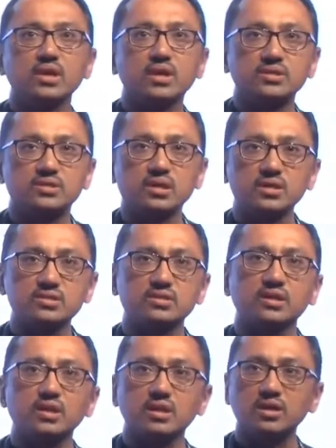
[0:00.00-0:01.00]
it's just,
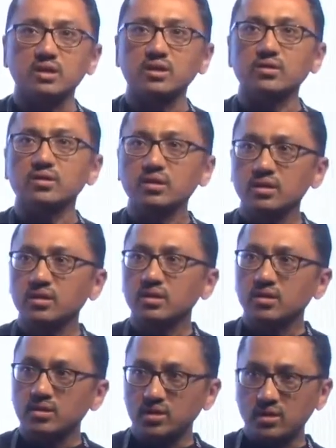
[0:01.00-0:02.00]
uh,
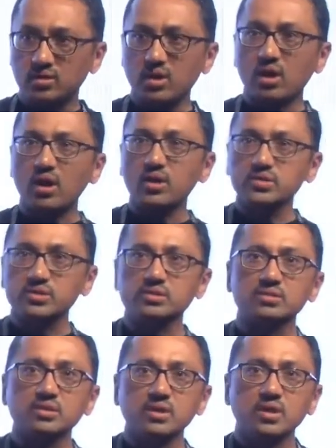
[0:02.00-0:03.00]
you know, the
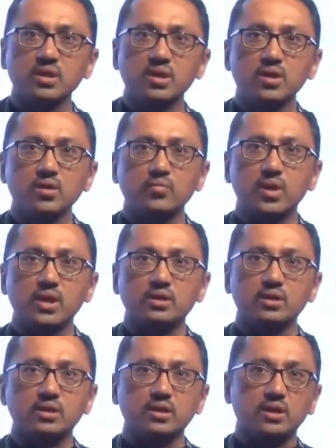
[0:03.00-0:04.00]
logs, but
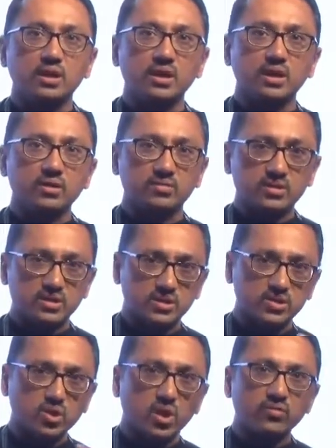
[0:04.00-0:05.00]
uh, it's
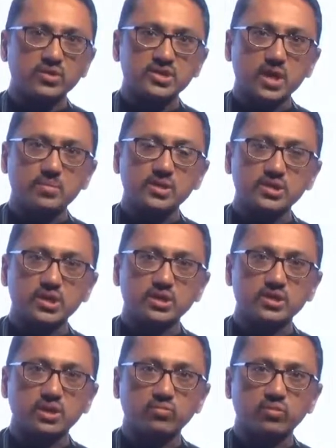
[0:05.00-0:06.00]
a sort of a
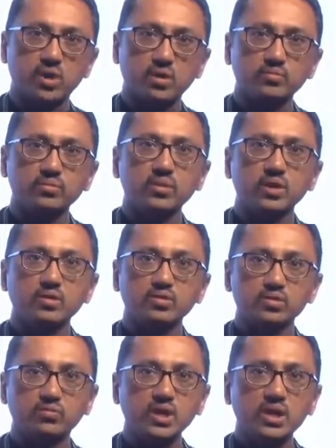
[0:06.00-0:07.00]
semi-structured form.
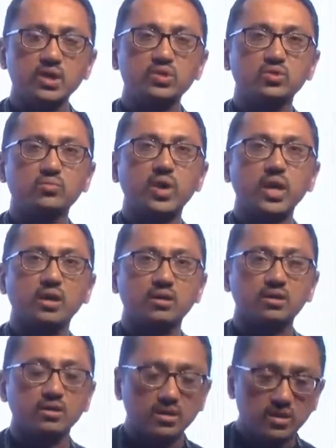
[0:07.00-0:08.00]
So we need to make
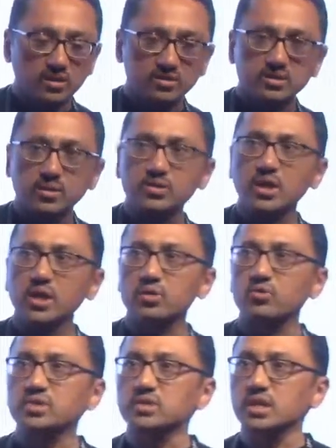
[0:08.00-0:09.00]
something
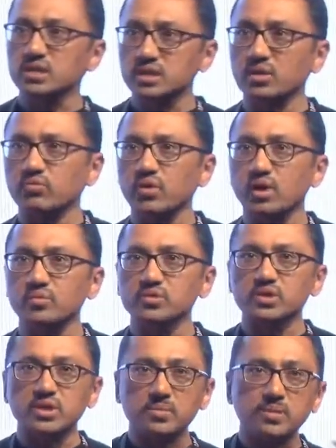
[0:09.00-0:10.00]
into a structured form.
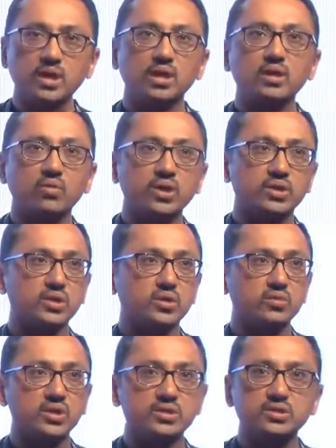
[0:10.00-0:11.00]
So typically what you
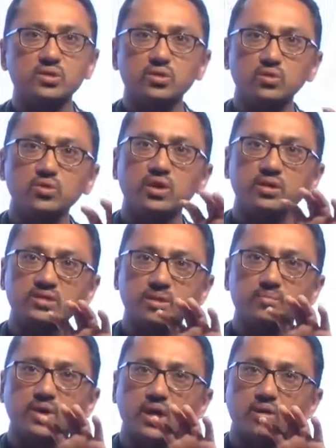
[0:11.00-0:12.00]
do is you do
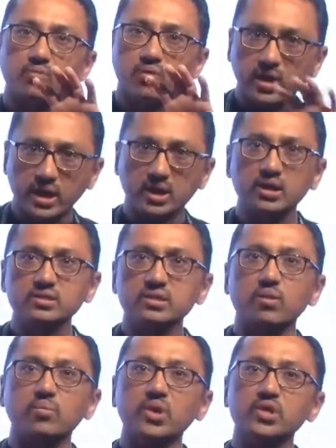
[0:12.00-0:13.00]
some kind of regex
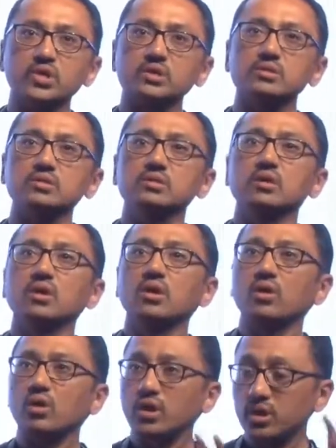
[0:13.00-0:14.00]
operations
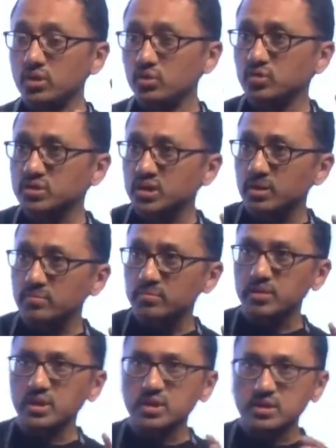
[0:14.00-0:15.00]
or you do some
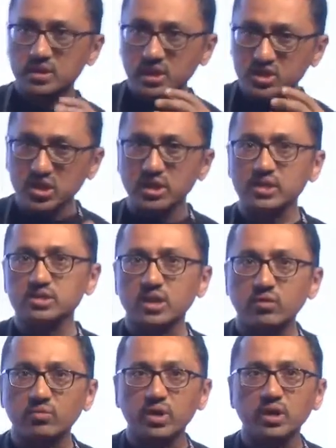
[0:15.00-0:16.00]
structure
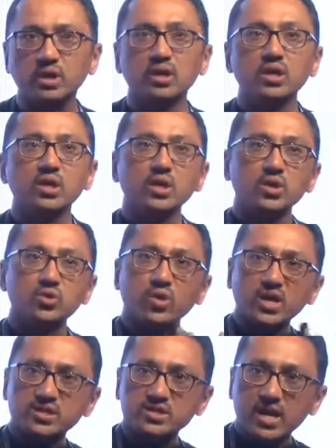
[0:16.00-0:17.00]
discovery to
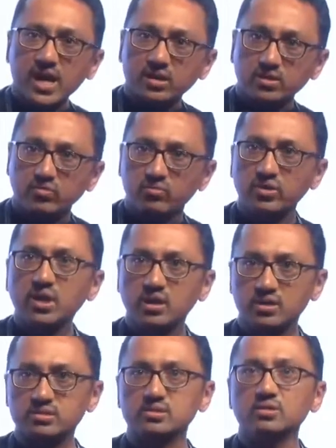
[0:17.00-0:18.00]
extract the
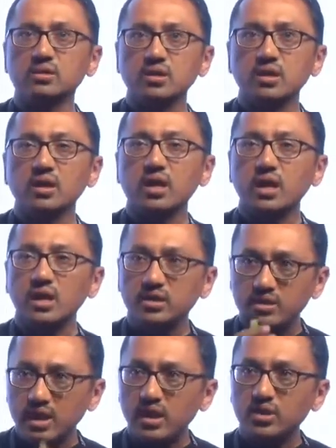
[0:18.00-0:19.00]
fields
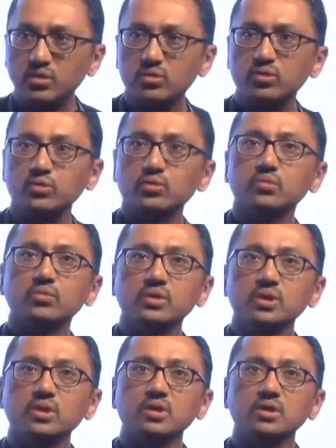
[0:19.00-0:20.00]
and then you do
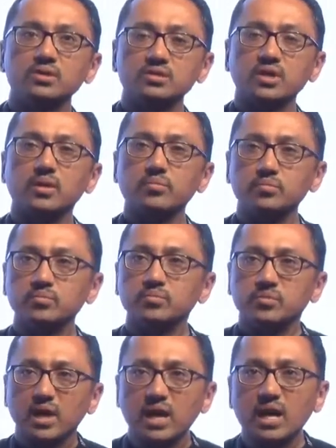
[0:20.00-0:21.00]
some
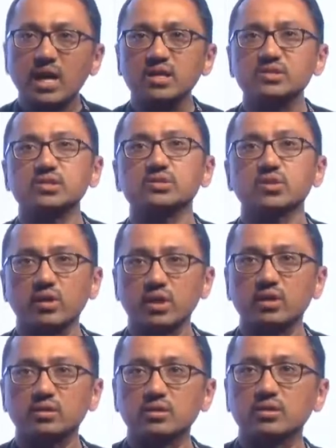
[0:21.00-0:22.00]
analysis on
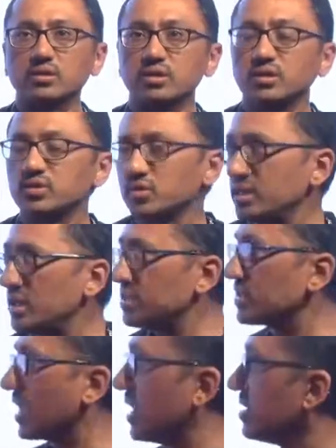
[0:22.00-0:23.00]
it. So in
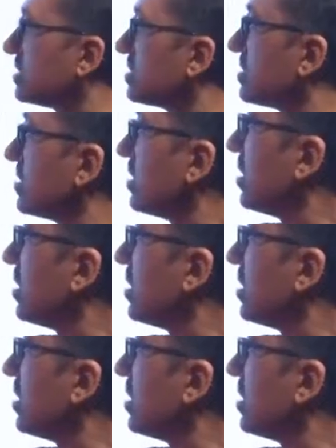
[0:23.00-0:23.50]
this case,